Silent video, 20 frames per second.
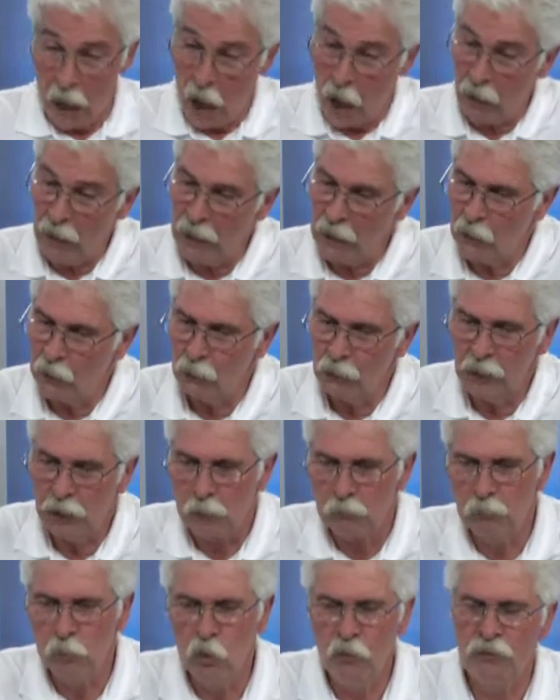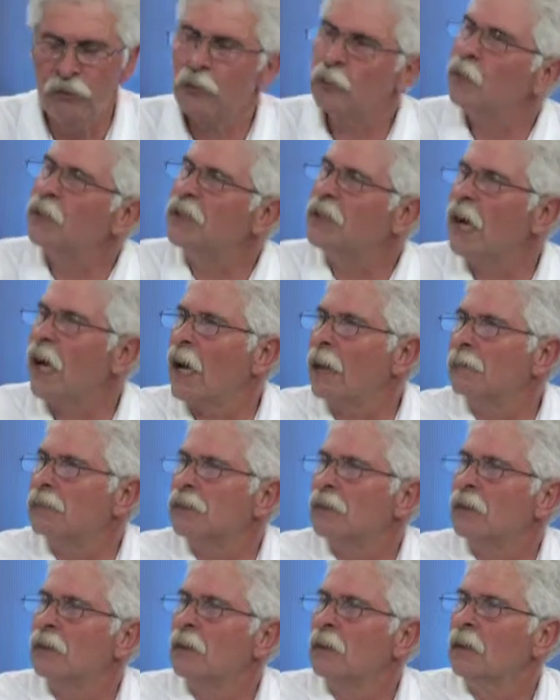Our heronry has moved 3
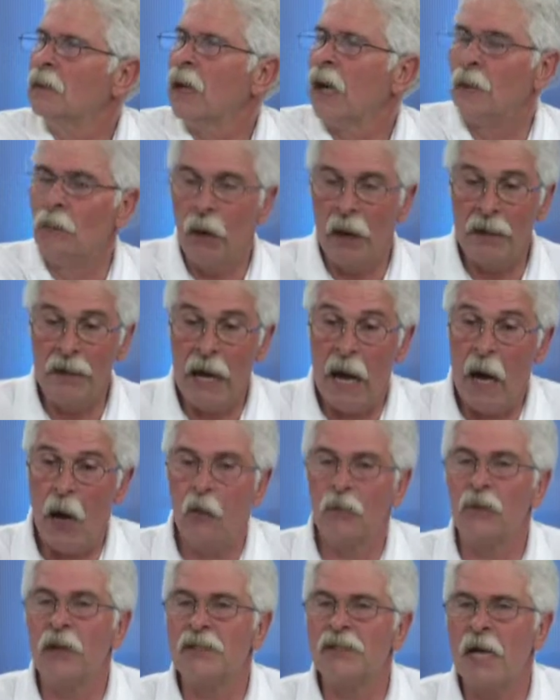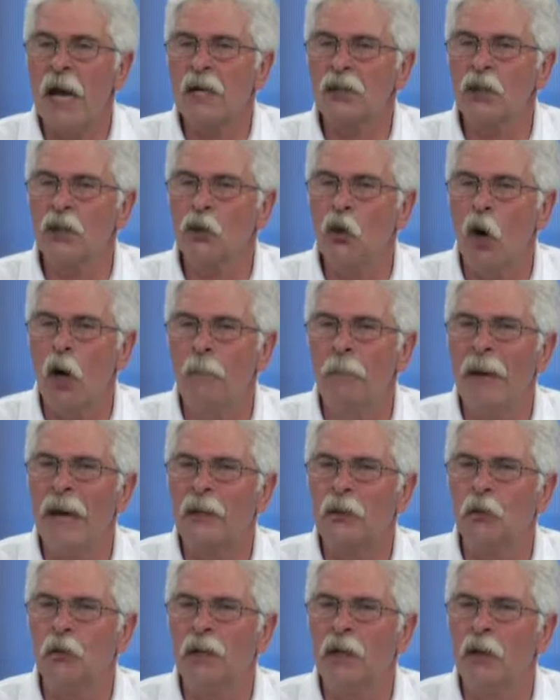times. And right now, it's actually gone
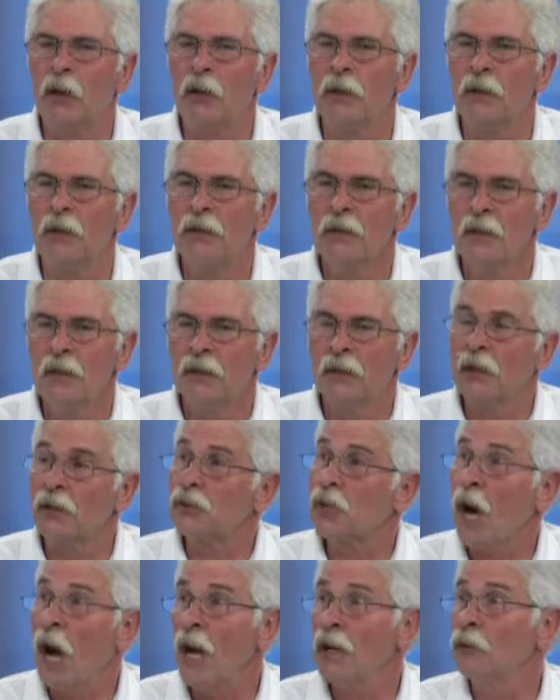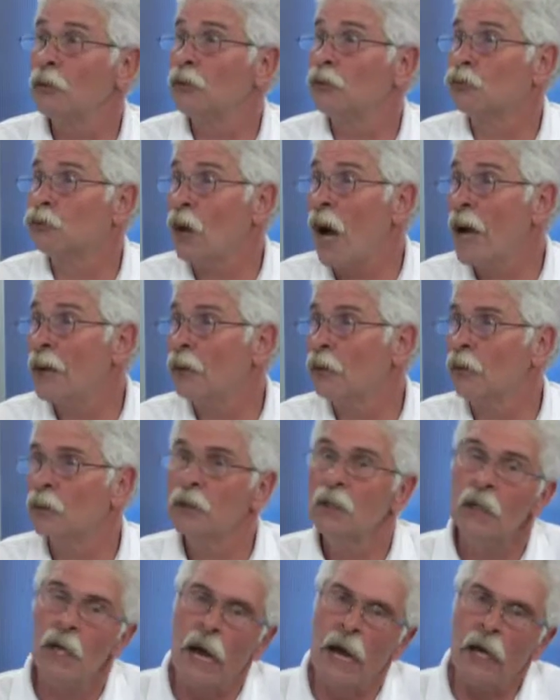back to an area that is higher and drier
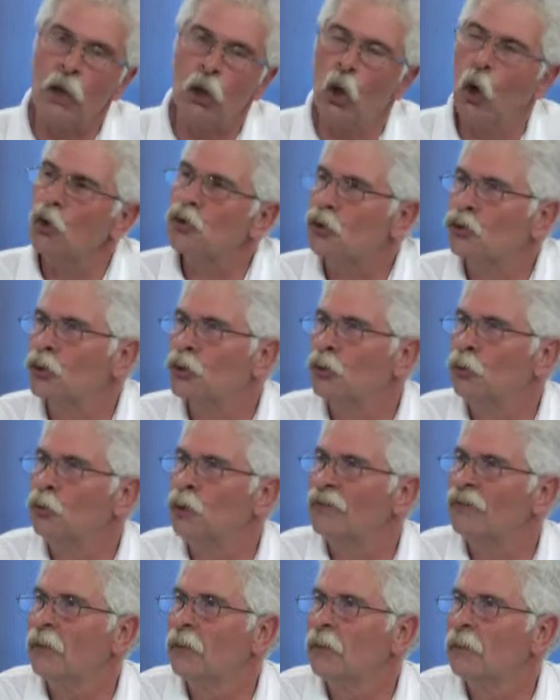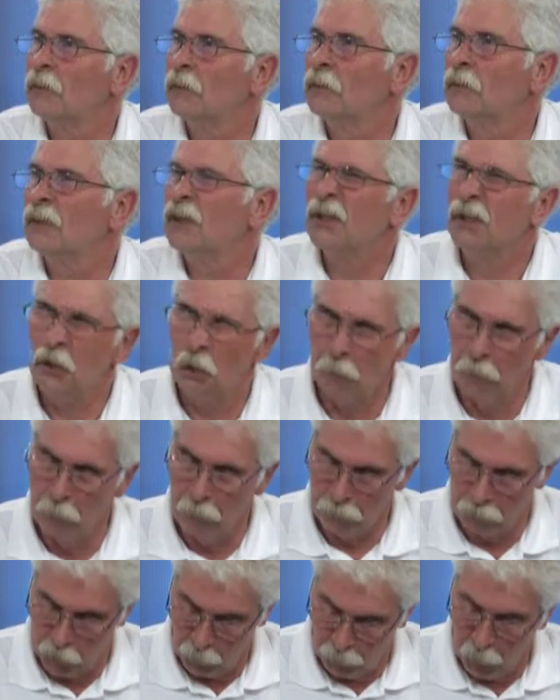and closer to the river,
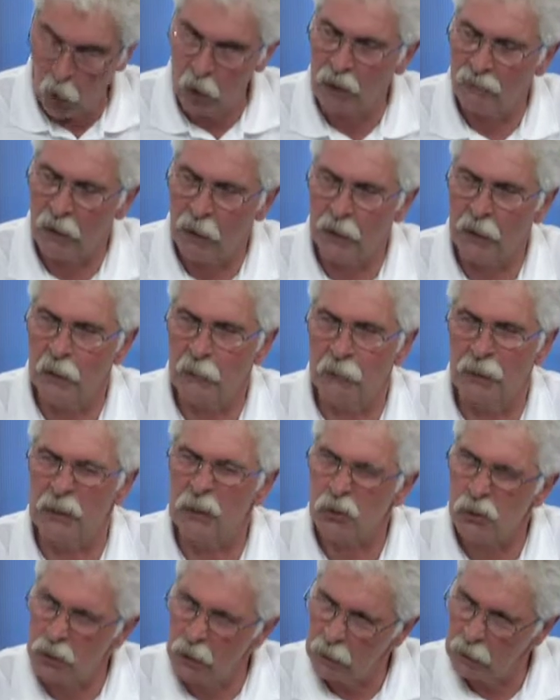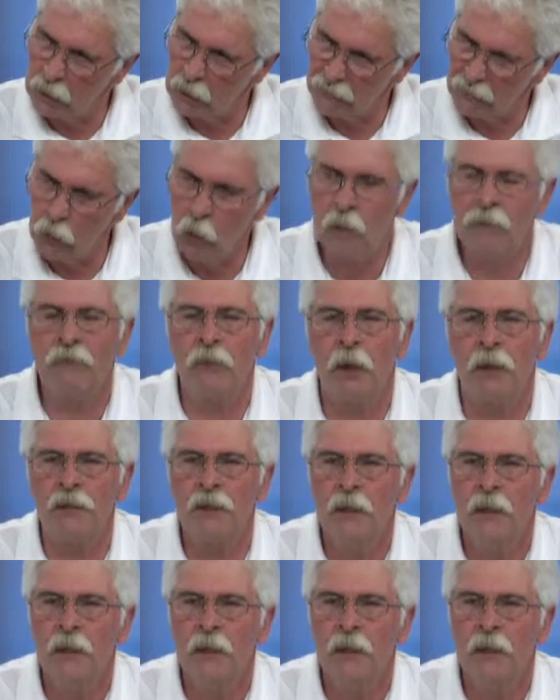the bulk of our heronry. There's still a few up front.